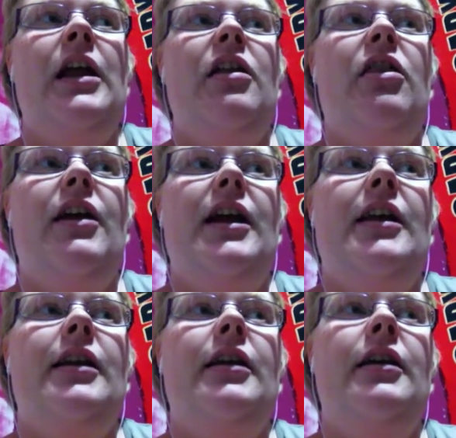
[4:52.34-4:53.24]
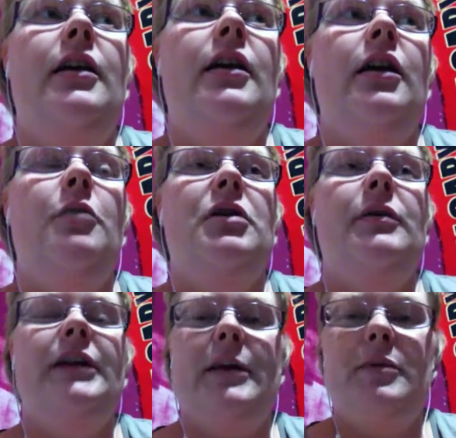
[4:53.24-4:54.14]
then I'll
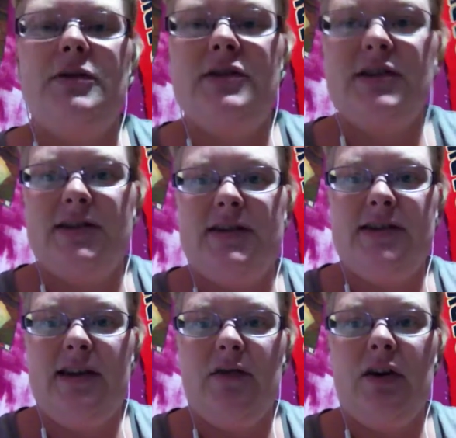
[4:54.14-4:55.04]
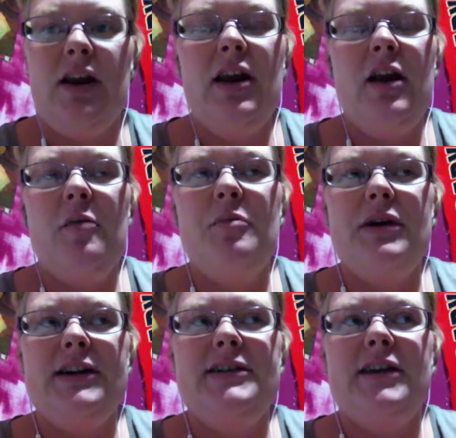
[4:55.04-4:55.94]
probably get about 6 to 7.
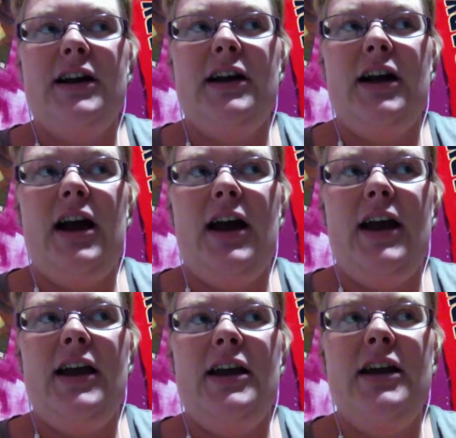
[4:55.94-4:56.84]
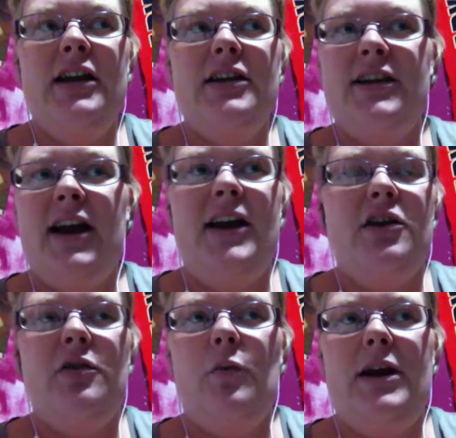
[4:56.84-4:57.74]
But I
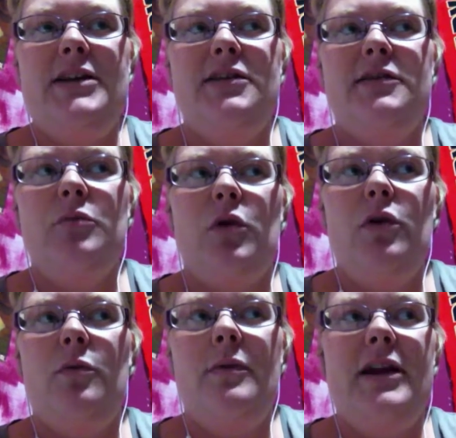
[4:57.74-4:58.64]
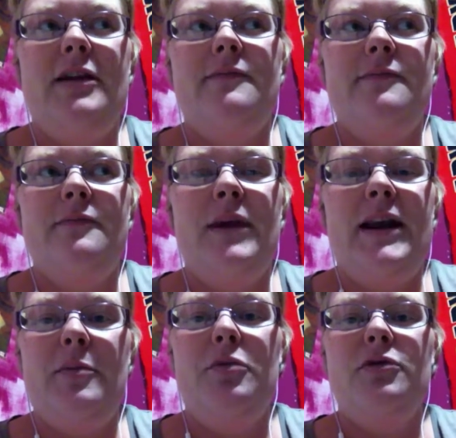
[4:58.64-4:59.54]
couldn't wait till tomorrow. My my
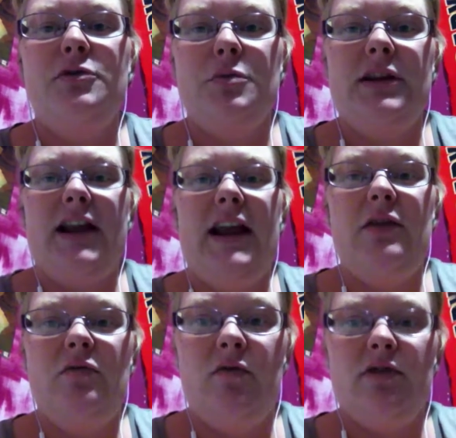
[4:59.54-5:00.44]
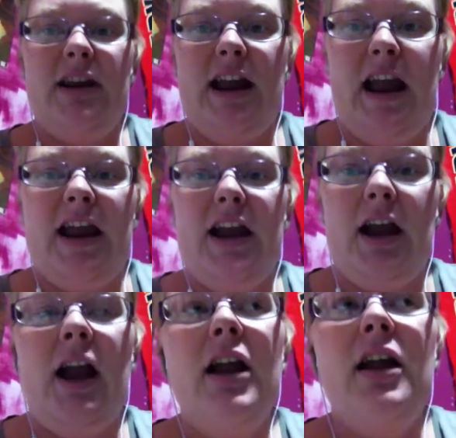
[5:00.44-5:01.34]
nipples were like really aching.